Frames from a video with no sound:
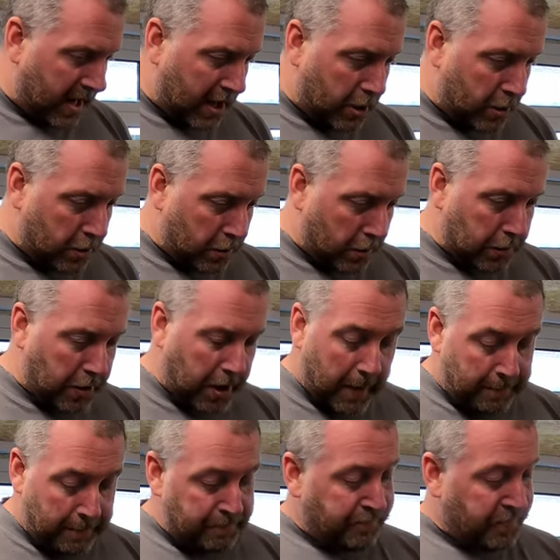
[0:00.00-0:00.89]
in good
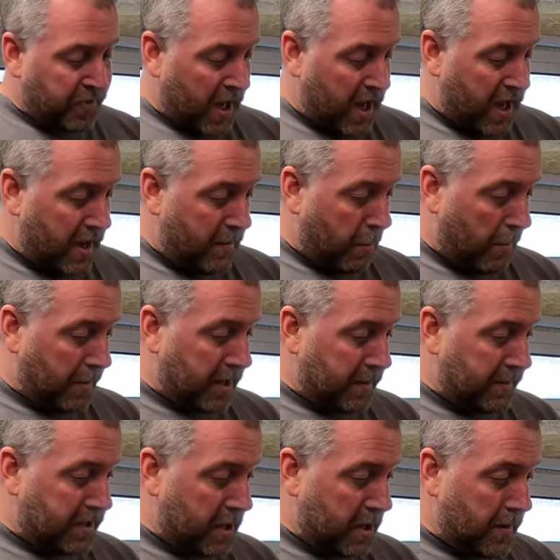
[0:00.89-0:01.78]
order. Uh, what
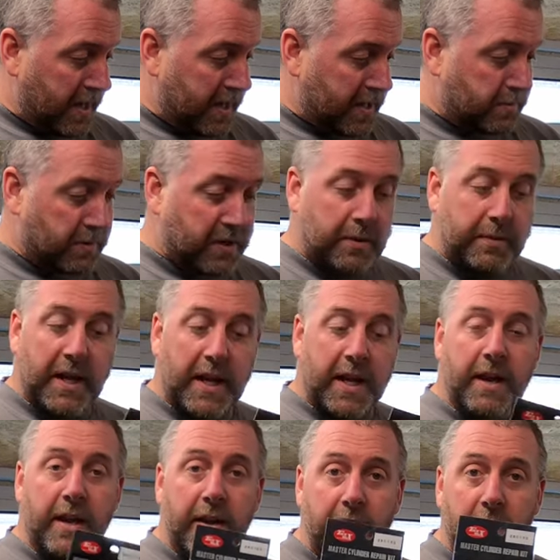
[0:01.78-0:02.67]
we're going to be doing is we're going to
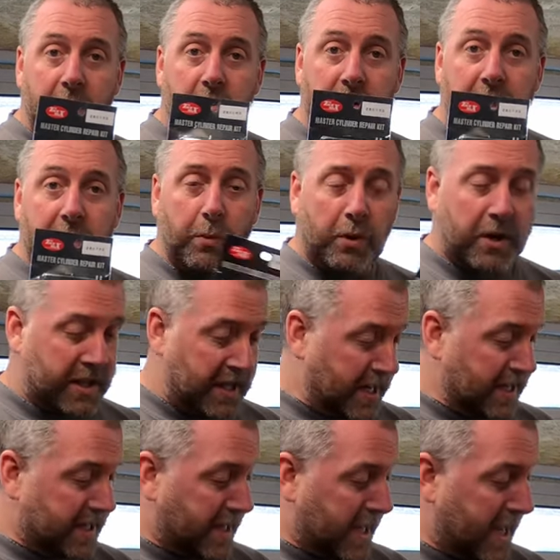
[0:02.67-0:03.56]
be using one
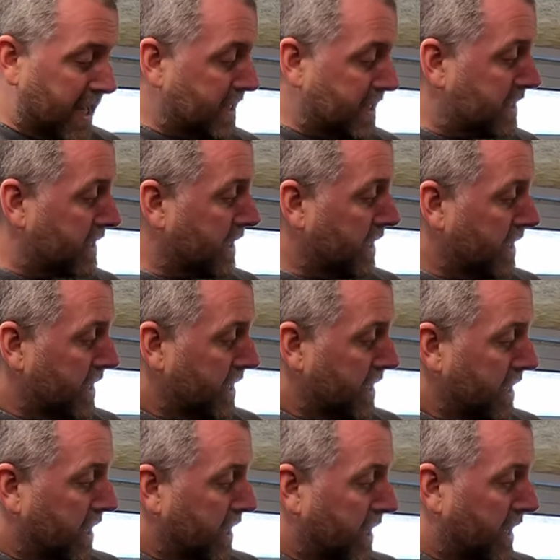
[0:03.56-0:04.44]
of these kits.
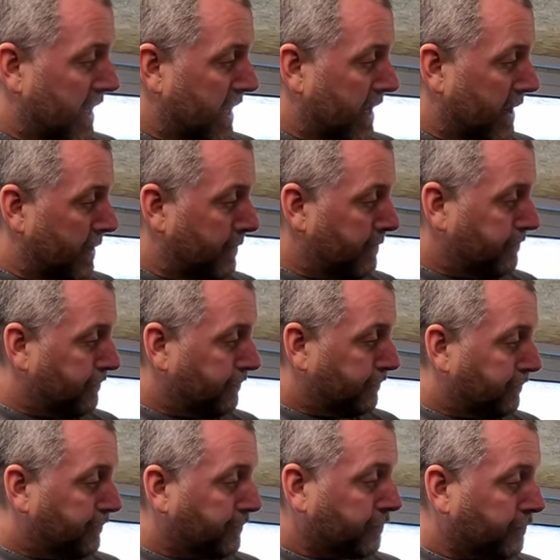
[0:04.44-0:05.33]

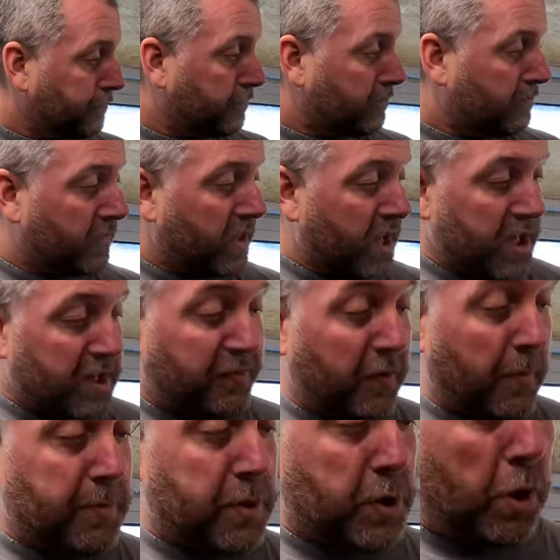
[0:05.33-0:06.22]
Um,
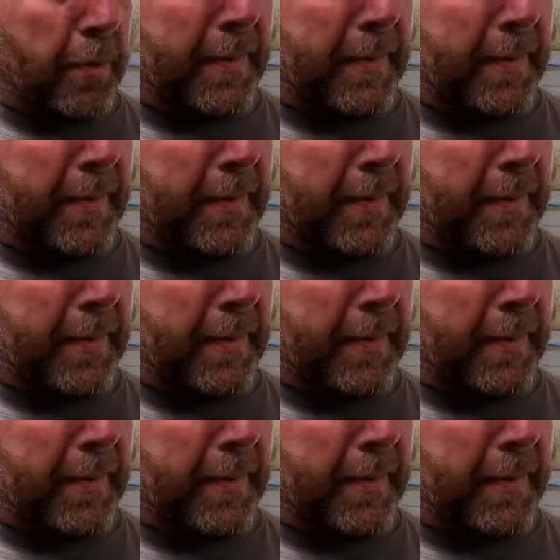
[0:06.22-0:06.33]
it's from